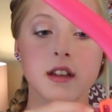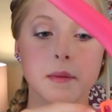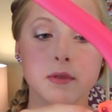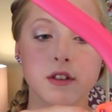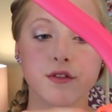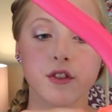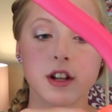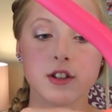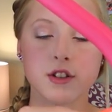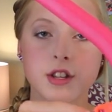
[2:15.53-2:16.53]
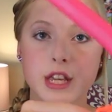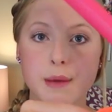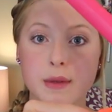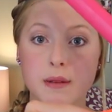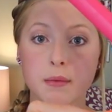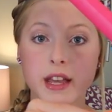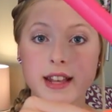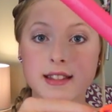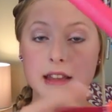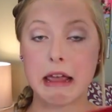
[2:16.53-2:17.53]
up to the front just to keep it in
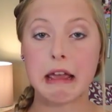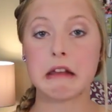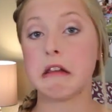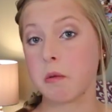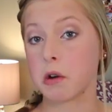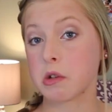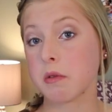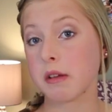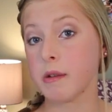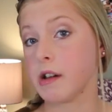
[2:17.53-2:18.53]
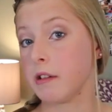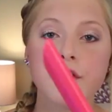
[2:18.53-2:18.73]
place, and it works really well.